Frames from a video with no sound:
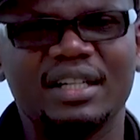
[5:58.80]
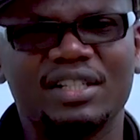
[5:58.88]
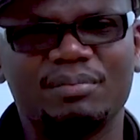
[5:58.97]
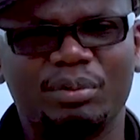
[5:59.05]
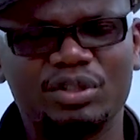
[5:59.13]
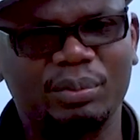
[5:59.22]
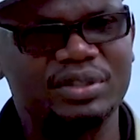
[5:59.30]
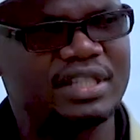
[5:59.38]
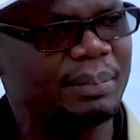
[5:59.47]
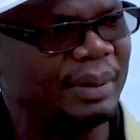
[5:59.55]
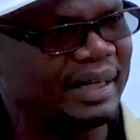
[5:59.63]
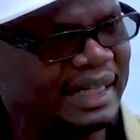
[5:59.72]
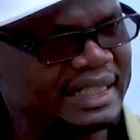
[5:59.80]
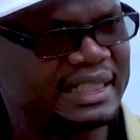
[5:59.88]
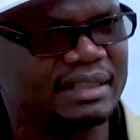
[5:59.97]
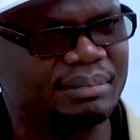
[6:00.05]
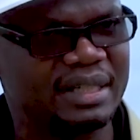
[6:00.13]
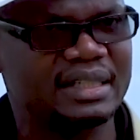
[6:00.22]
as possible, separate
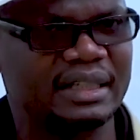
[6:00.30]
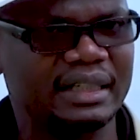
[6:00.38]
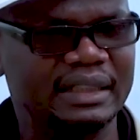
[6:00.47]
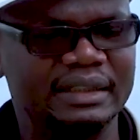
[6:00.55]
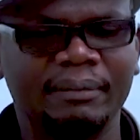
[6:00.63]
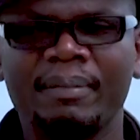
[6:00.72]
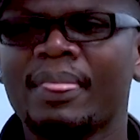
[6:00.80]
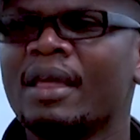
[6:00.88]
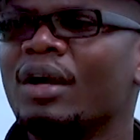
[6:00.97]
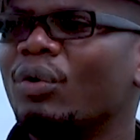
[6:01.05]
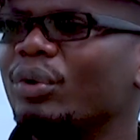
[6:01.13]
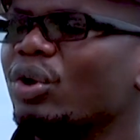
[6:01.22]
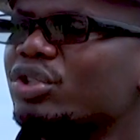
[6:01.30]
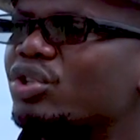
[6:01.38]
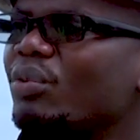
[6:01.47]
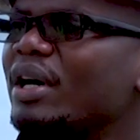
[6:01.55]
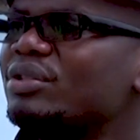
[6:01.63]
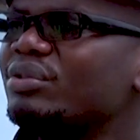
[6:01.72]
it basically. We
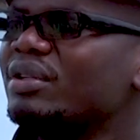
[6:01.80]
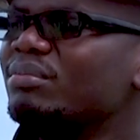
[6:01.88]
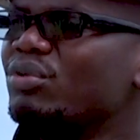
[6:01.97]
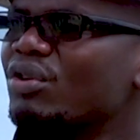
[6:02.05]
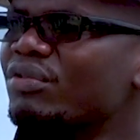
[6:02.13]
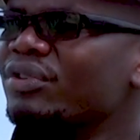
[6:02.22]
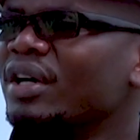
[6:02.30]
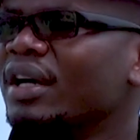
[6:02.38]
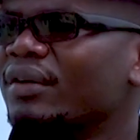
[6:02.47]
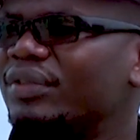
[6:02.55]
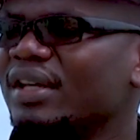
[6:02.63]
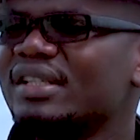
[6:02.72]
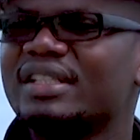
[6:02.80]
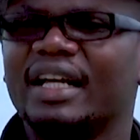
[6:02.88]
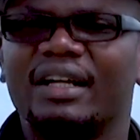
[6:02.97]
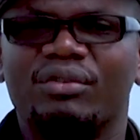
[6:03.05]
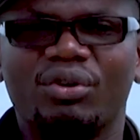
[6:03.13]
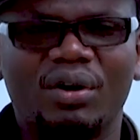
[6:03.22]
also want to remove things
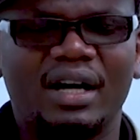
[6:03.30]
like rock